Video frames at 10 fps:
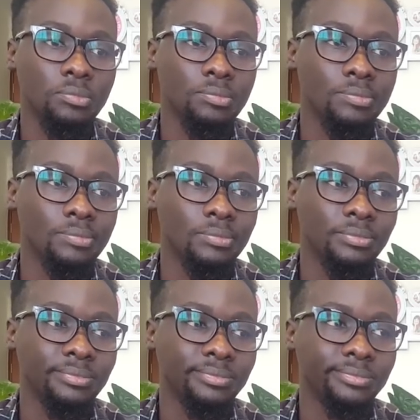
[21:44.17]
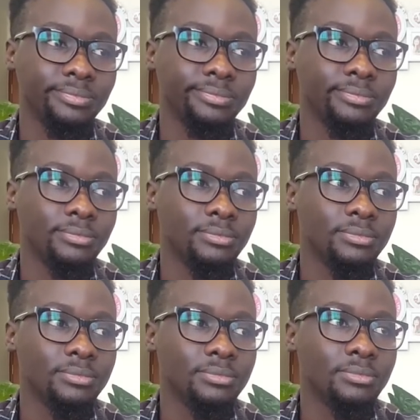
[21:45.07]

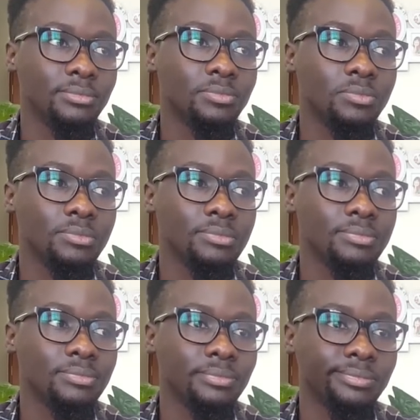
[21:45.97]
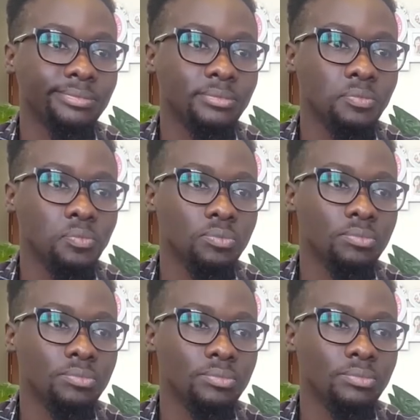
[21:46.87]

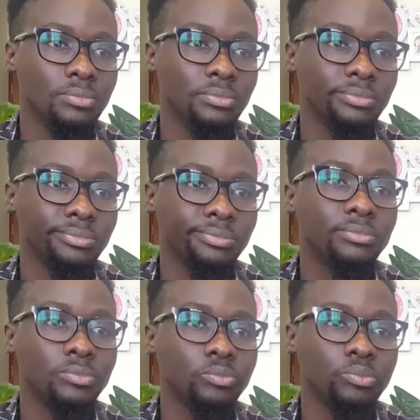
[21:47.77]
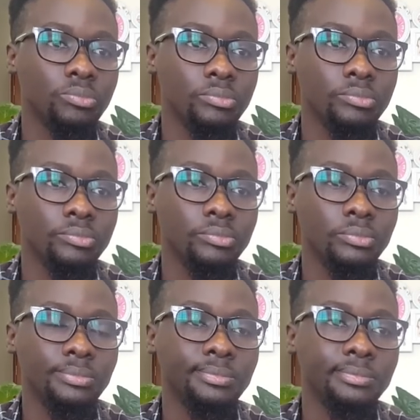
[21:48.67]

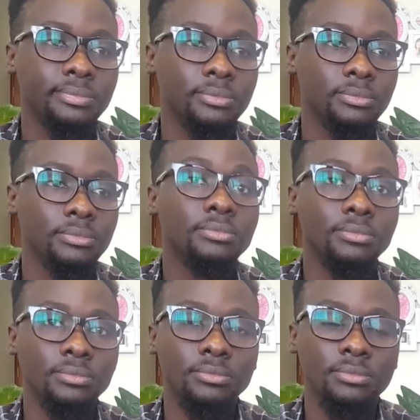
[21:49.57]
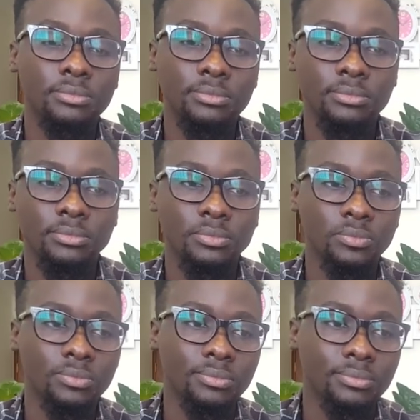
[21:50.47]

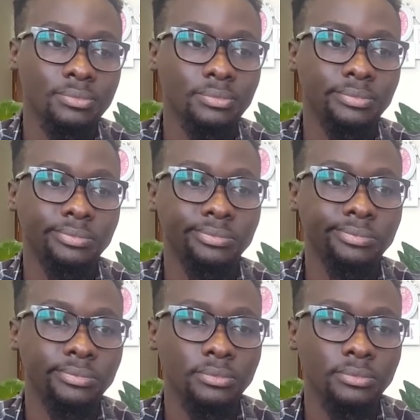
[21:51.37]
This person isn't speaking.